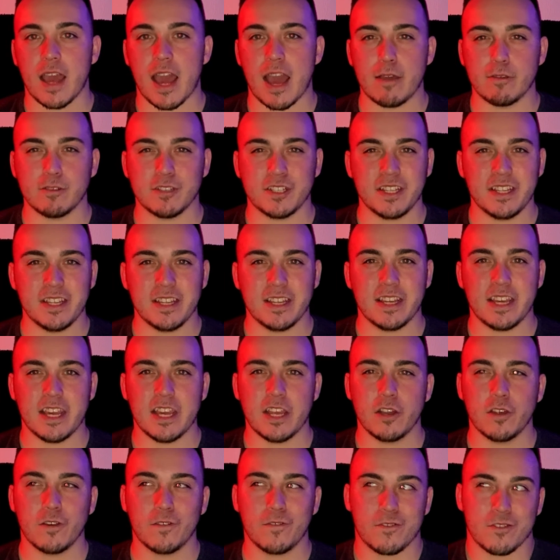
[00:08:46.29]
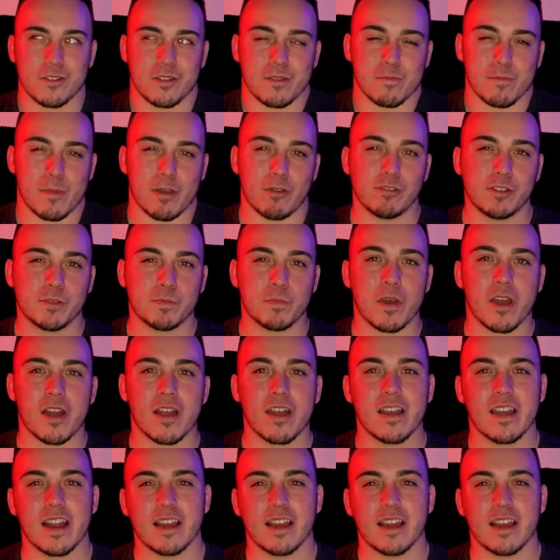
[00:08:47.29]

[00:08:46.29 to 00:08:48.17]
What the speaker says: I was eating keto for the most part.